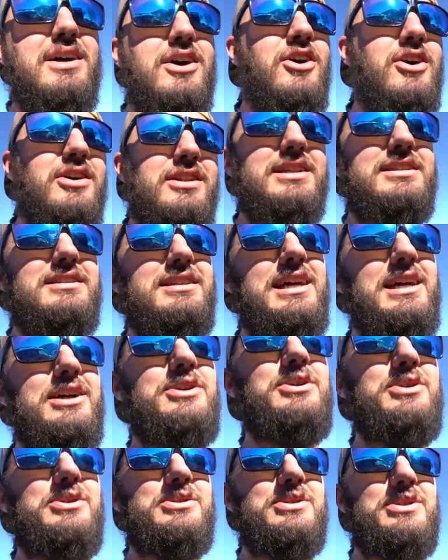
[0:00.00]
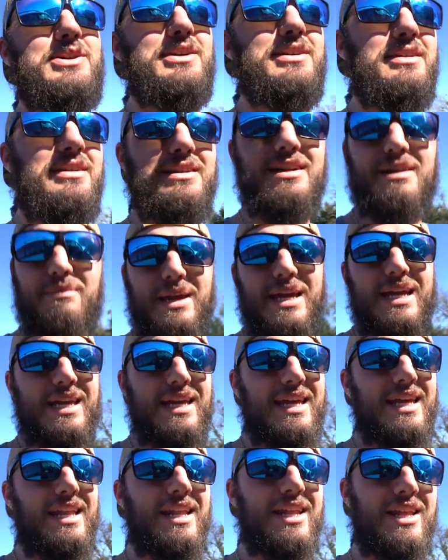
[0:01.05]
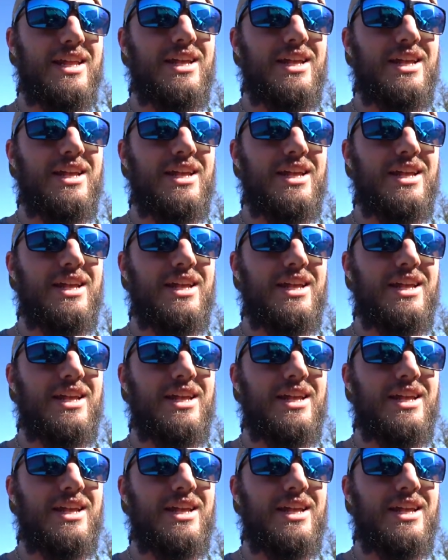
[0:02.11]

on this Land Cruiser to make it